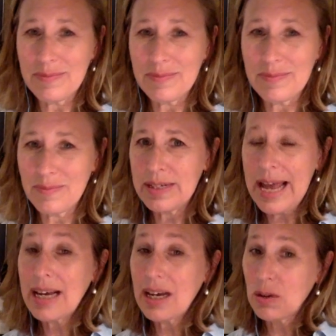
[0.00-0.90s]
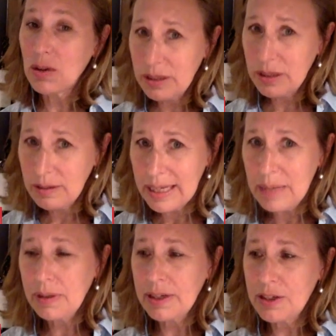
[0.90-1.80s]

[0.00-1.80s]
would take a real label